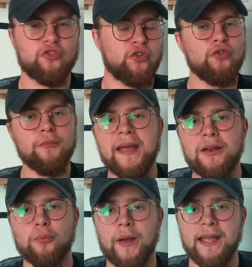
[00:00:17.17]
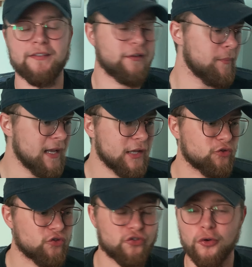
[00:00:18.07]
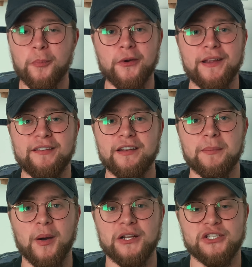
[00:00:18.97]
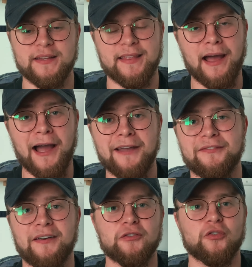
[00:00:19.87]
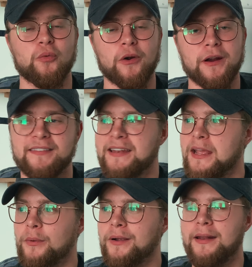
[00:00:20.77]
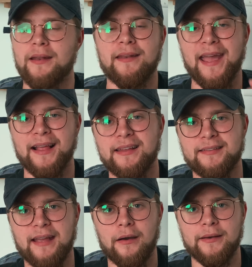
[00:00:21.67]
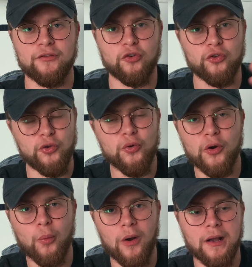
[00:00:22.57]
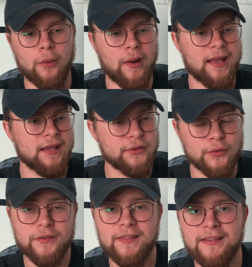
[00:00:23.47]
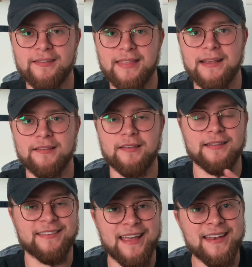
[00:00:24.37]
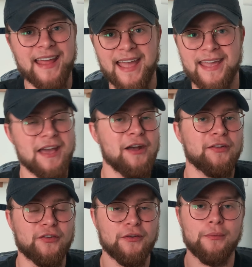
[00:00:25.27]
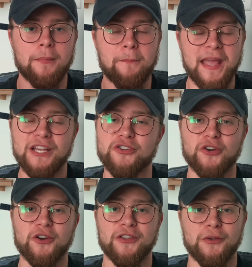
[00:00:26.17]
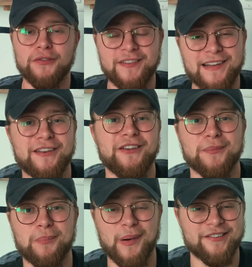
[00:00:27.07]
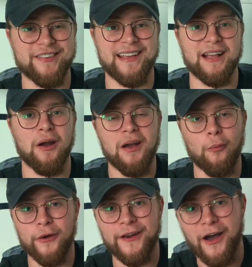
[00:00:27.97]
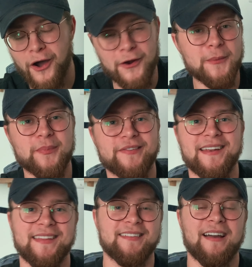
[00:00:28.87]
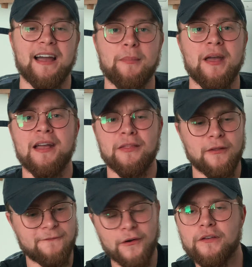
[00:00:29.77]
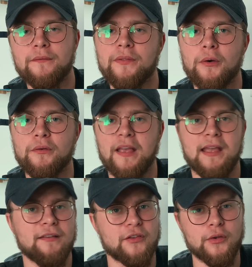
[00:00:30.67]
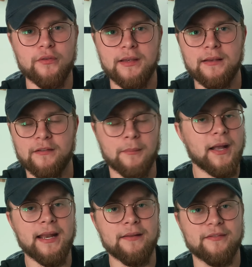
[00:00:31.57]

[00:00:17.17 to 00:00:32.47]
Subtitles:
two main ways to make it super easy to budget that I've found to work. Today we're gonna nail it down, and so you can walk away using these things today to make sure you stick to your budgeting 100% of the time. The first of those is using some kind of